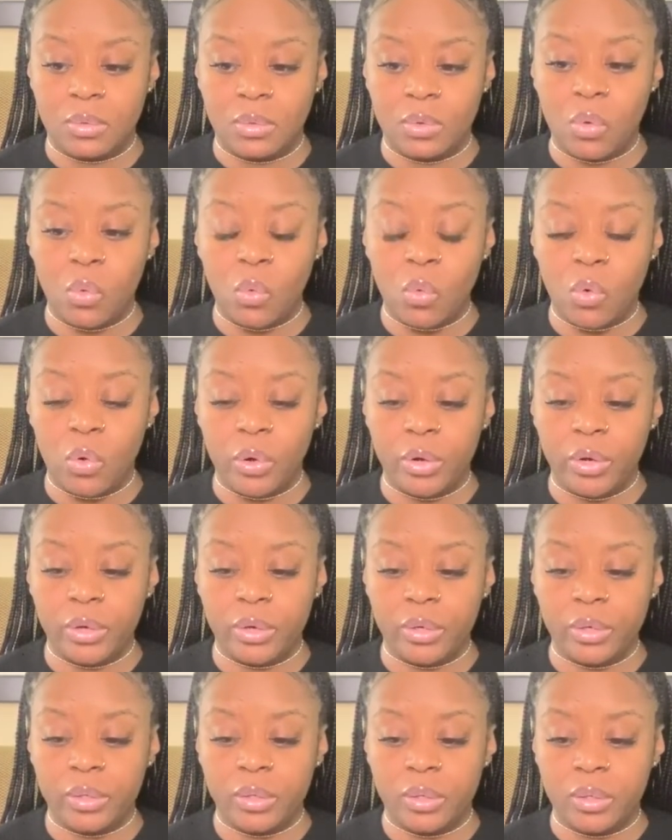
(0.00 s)

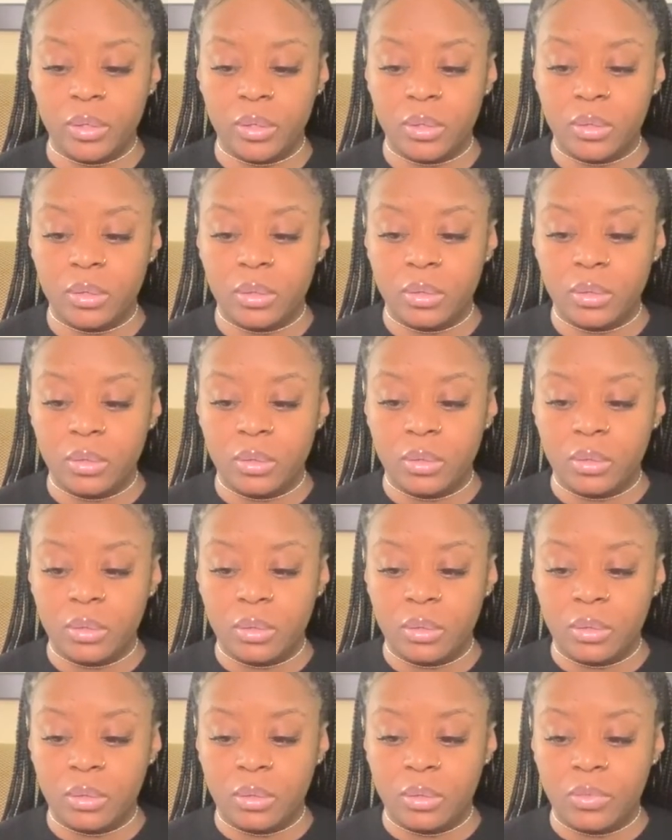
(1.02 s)
Or
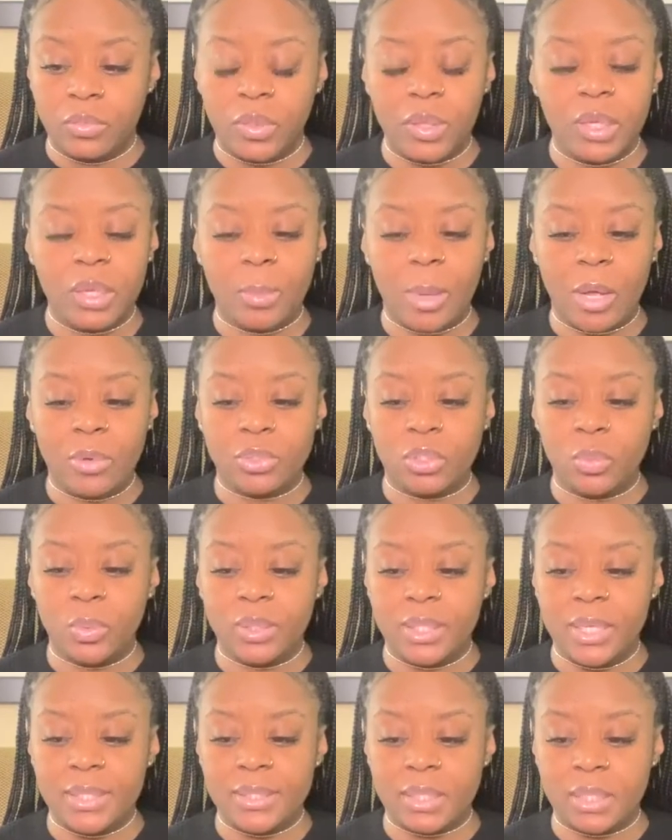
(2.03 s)
think about doing
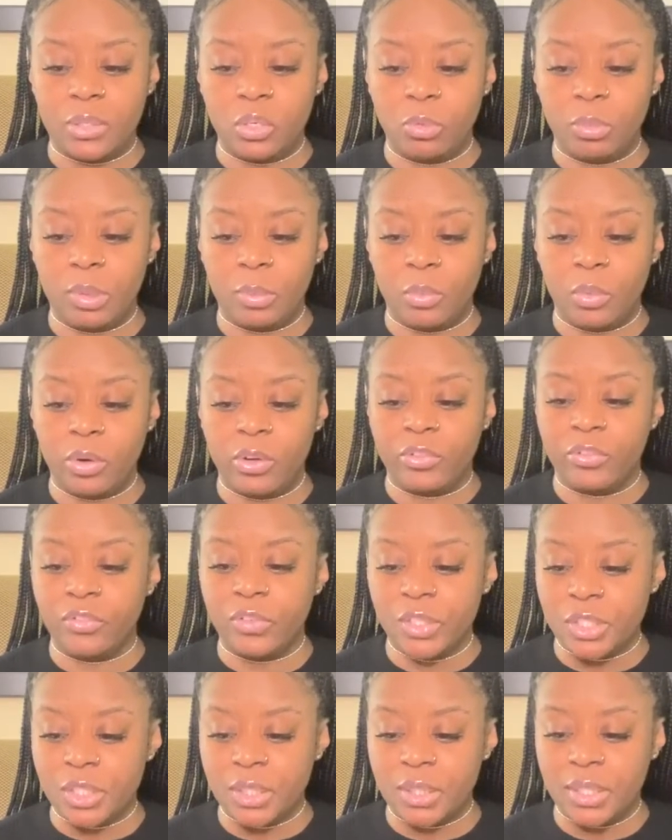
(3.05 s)
things a little bit more
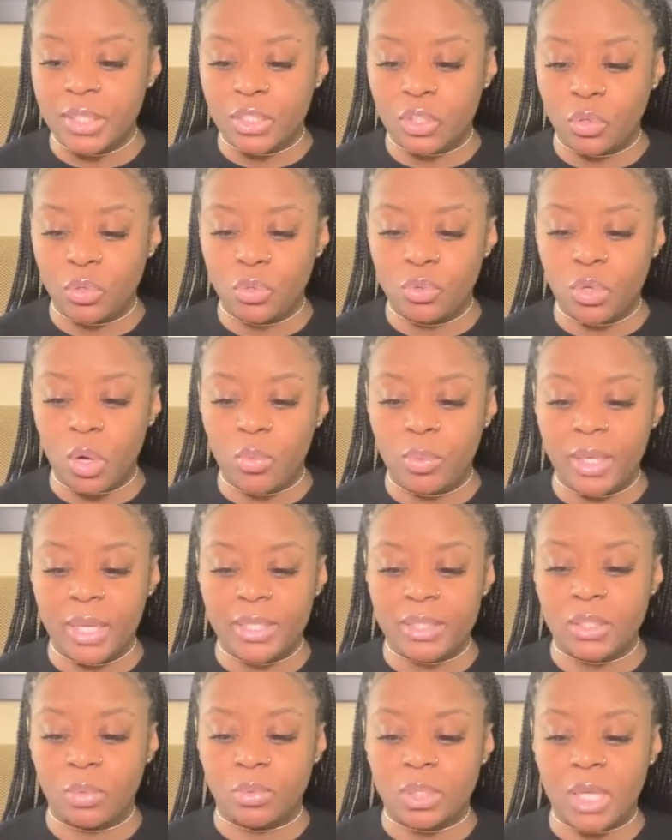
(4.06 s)
efficiently so you don't
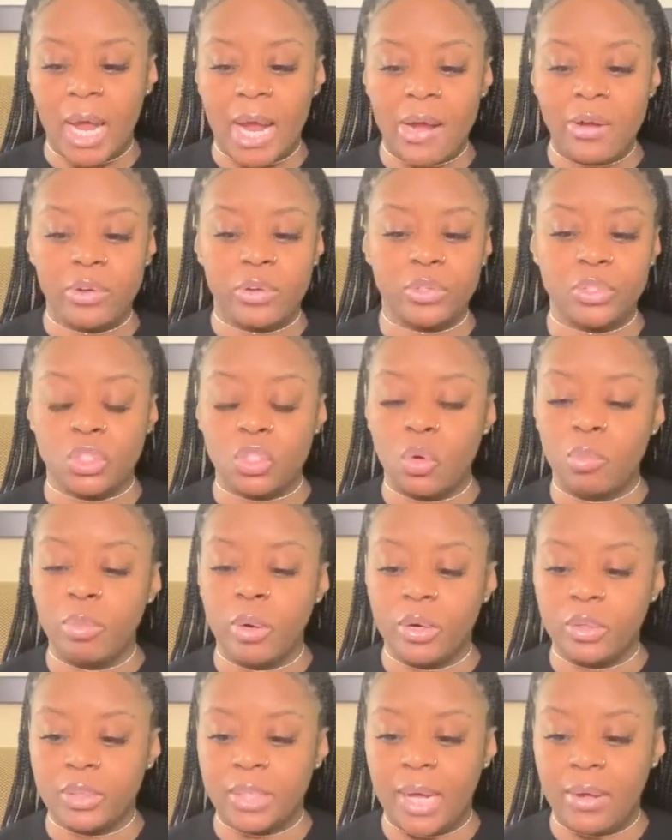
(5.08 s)
get so tired and so
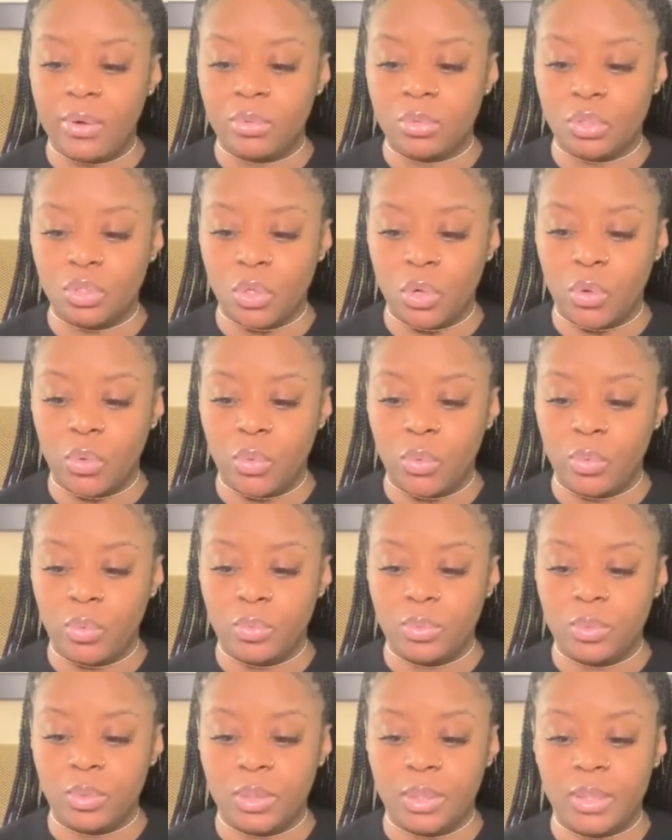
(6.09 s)
burnt out. So,
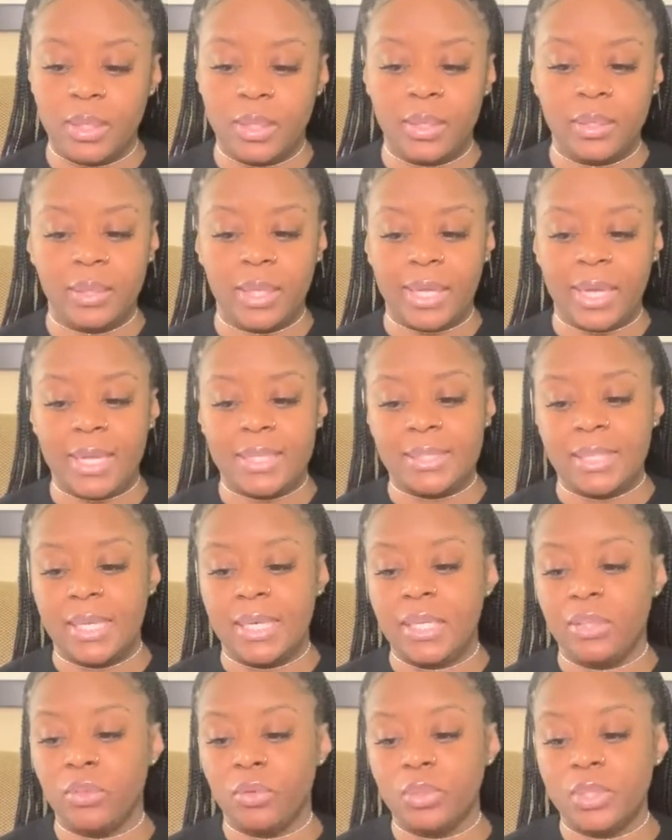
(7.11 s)
like I said,
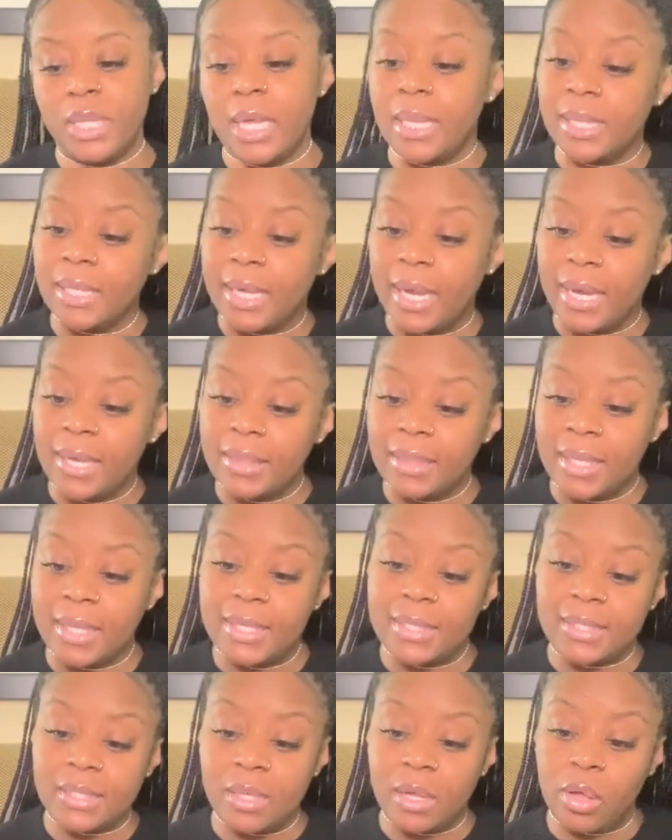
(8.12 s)
either delegate
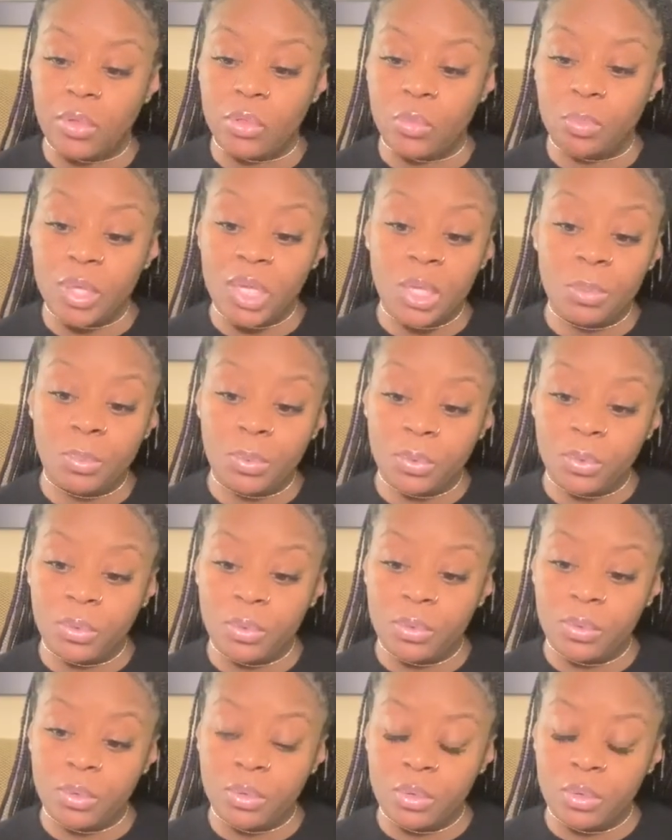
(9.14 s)
things to other people,